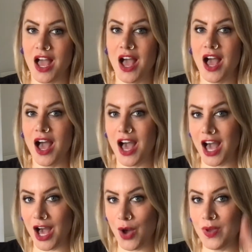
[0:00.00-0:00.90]

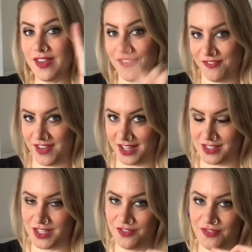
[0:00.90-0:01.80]
how
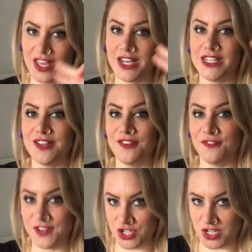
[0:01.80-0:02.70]
effective and
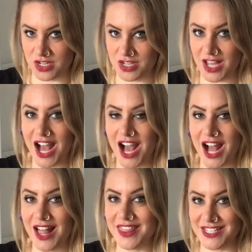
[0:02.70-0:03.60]
efficient
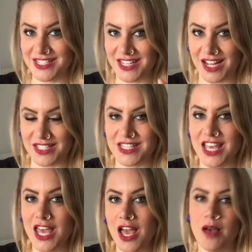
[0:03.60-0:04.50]
are these tasks.
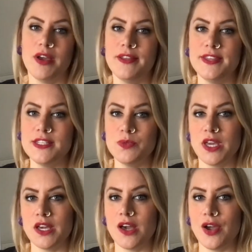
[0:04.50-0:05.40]
And by this we
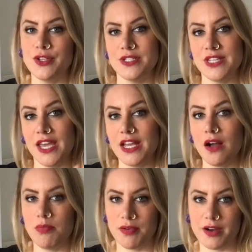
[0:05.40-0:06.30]
are going to take our
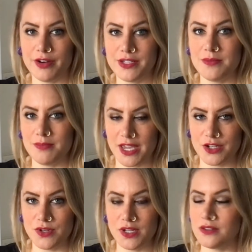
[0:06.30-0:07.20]
priority
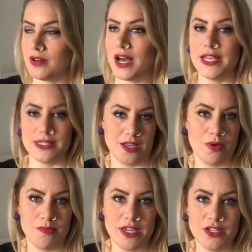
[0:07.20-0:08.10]
matrix, or Eisenhower
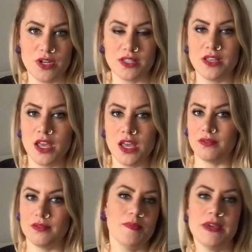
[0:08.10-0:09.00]
Matrix,
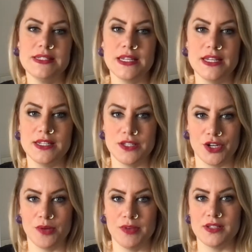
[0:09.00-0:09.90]
that basically
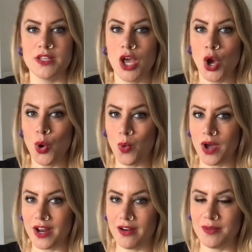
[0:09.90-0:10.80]
determines what
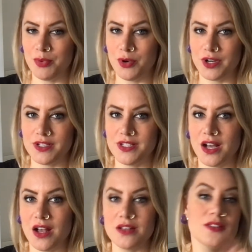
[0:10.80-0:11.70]
are important
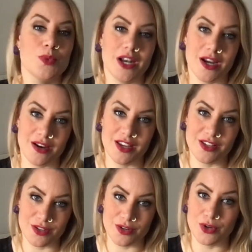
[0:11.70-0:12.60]
tasks, what are
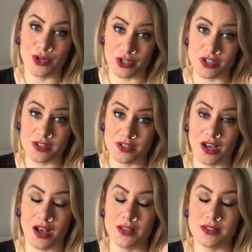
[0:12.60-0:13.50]
urgent
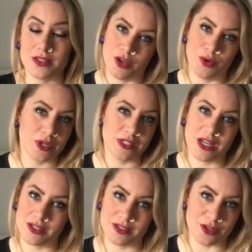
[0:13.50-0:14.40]
tasks, what
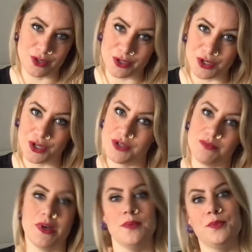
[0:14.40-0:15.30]
tasks are not urgent
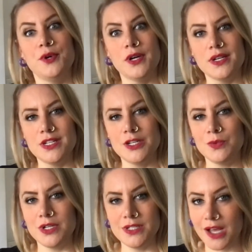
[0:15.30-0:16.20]
but important, and
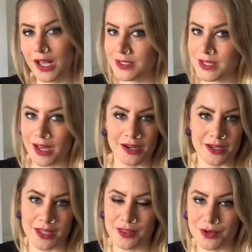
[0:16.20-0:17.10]
what tasks are
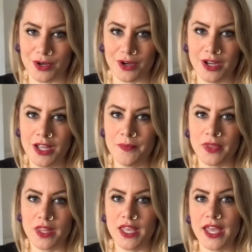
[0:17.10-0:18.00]
neither nor.
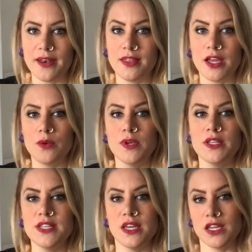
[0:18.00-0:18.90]
And then we
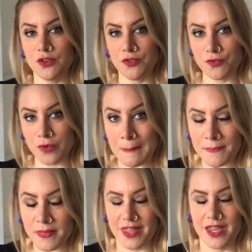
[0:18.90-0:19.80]
take it
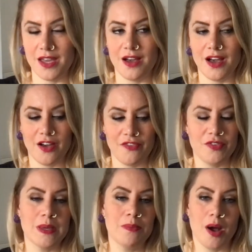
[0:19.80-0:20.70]
from there, after we
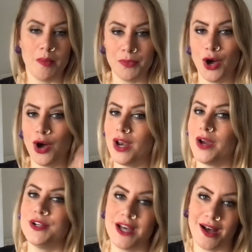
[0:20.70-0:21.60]
popped all our
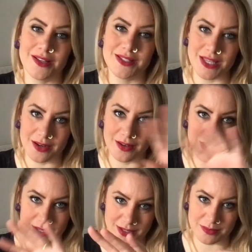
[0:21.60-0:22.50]
tasks in
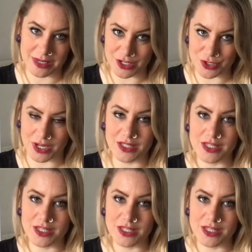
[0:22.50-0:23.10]
this matrix,